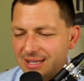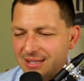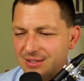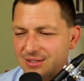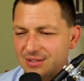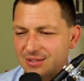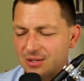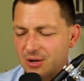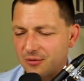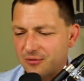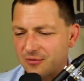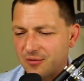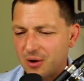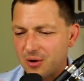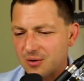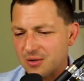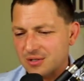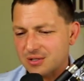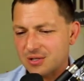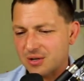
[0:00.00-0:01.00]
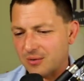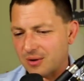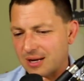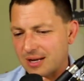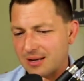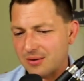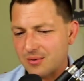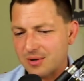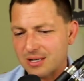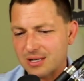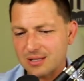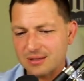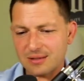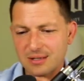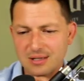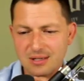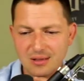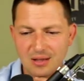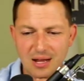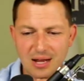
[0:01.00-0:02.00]
it's so focused around what can
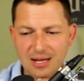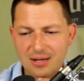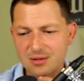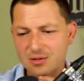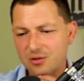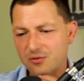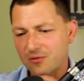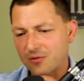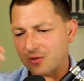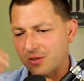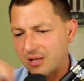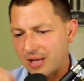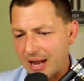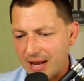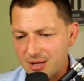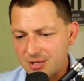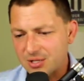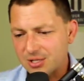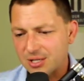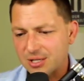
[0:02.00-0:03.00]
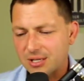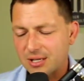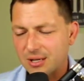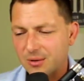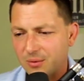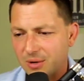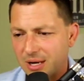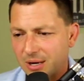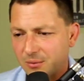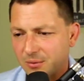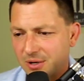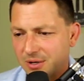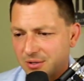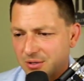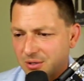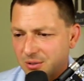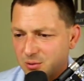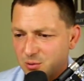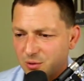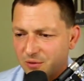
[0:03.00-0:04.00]
the client do for the agent, and what I want to
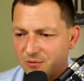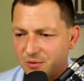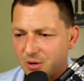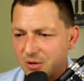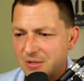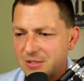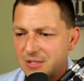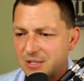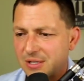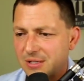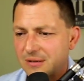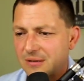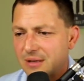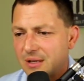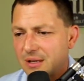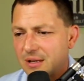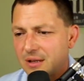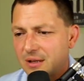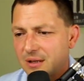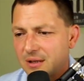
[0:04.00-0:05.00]
do is reverse it